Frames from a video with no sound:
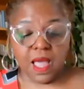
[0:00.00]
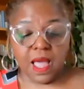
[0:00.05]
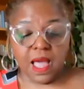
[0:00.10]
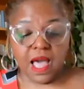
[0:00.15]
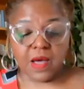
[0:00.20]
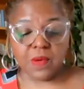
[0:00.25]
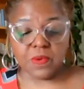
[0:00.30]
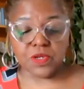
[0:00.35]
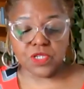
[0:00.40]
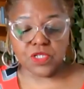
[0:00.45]

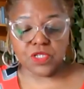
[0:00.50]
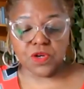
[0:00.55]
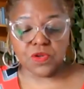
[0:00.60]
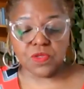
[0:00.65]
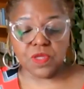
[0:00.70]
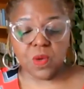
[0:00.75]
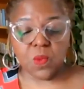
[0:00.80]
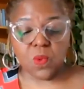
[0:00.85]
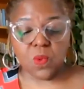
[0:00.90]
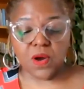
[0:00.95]
I was sure
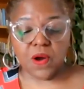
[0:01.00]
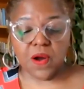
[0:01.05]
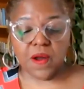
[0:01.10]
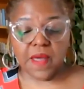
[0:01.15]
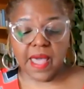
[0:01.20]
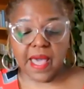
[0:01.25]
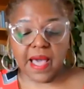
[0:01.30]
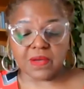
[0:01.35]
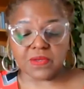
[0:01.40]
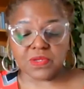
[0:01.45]
that where our
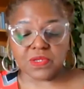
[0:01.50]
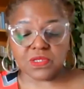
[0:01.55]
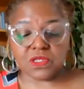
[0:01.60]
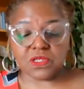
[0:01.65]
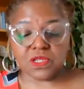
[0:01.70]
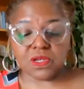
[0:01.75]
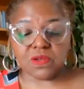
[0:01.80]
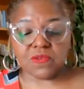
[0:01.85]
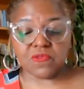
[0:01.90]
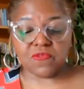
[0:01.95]
house
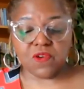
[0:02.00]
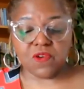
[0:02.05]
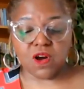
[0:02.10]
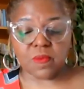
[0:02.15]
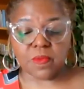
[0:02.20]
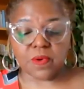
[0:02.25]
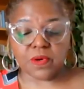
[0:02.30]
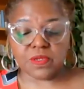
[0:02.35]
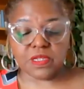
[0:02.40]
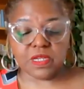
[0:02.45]
stood, a
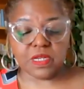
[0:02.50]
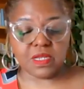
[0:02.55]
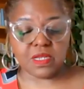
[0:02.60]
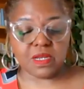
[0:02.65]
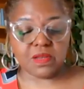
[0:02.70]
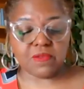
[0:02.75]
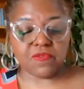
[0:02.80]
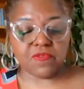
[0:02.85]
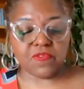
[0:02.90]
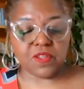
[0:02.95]
farmer
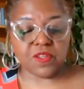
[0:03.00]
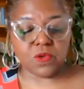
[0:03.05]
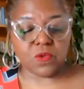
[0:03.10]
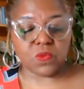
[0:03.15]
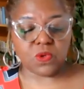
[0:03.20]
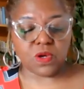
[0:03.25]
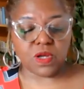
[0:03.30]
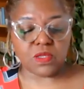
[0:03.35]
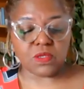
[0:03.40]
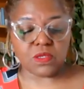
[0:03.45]
tended a field
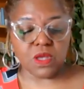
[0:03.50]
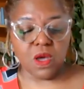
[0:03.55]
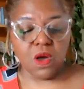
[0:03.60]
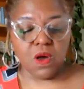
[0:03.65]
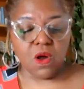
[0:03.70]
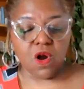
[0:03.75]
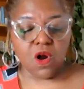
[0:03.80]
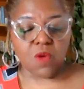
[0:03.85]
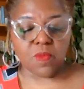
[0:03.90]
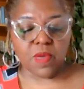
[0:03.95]
once,
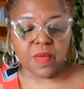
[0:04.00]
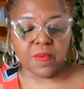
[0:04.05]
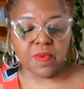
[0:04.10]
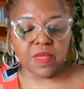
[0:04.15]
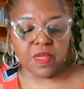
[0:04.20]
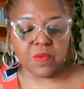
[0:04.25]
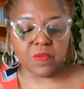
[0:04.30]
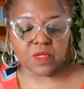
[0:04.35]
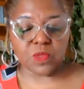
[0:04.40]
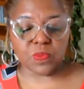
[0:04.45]
or
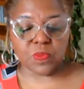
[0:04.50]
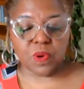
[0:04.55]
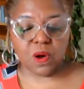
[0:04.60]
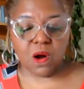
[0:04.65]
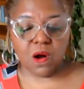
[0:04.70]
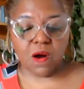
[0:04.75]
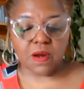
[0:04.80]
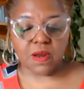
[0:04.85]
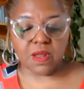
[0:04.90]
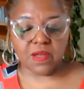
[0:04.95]
maybe it was
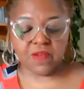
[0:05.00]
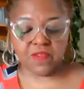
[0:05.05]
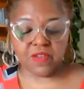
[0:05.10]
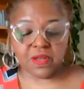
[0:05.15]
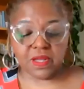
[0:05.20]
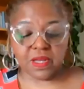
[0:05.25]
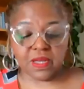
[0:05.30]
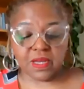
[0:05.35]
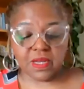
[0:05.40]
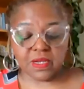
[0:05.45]
part of
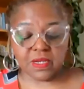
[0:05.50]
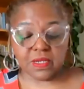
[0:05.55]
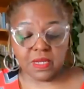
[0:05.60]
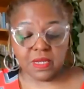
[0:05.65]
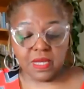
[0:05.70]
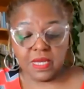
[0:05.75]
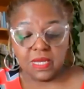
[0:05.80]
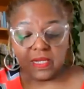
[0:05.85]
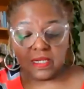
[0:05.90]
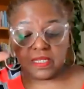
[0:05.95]
an
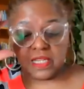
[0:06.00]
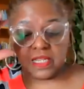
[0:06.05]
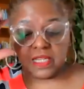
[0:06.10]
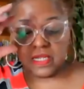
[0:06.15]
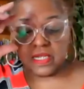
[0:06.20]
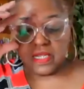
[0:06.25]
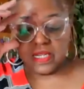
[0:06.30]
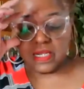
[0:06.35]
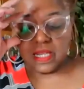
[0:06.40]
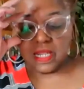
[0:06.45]

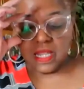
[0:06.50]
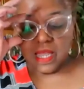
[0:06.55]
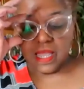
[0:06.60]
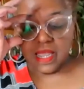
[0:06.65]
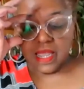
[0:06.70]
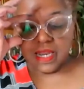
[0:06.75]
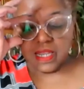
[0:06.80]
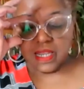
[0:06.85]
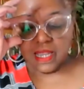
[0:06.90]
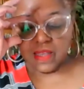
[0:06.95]
untended
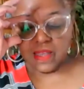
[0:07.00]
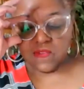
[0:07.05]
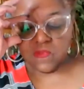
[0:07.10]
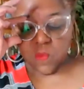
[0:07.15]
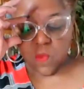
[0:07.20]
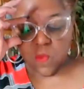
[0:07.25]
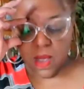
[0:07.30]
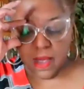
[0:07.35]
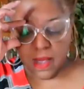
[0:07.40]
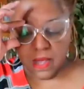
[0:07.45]
land left
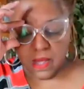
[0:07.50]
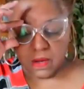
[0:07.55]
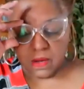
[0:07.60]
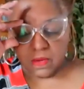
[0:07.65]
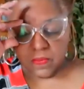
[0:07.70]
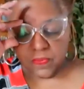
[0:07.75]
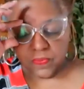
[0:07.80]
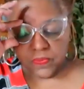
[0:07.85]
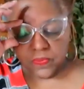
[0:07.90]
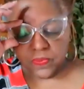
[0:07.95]
wild.
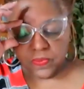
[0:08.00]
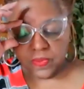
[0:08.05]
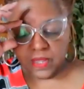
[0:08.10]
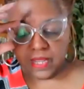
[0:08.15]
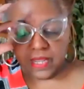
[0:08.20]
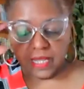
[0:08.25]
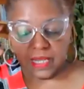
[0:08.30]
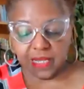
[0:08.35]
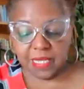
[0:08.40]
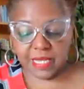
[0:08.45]

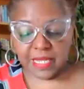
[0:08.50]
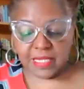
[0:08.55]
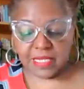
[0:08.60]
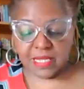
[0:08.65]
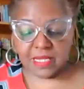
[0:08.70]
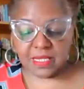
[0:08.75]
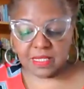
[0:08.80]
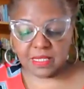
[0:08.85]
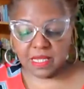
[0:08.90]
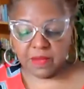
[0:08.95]
At least
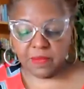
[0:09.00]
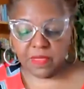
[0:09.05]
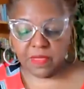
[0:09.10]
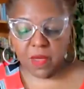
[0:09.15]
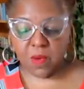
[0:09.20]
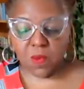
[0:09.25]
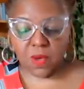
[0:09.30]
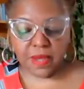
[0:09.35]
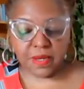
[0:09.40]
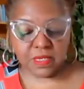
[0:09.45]
it seemed
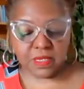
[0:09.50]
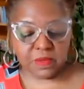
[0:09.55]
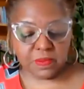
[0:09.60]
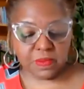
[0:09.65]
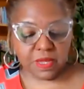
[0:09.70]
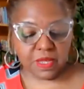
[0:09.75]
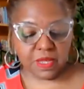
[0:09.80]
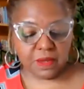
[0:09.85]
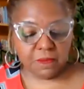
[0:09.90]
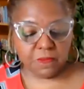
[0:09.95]
that way to
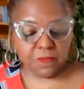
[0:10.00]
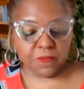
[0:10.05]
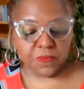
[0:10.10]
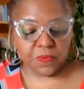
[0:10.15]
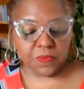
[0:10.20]
me.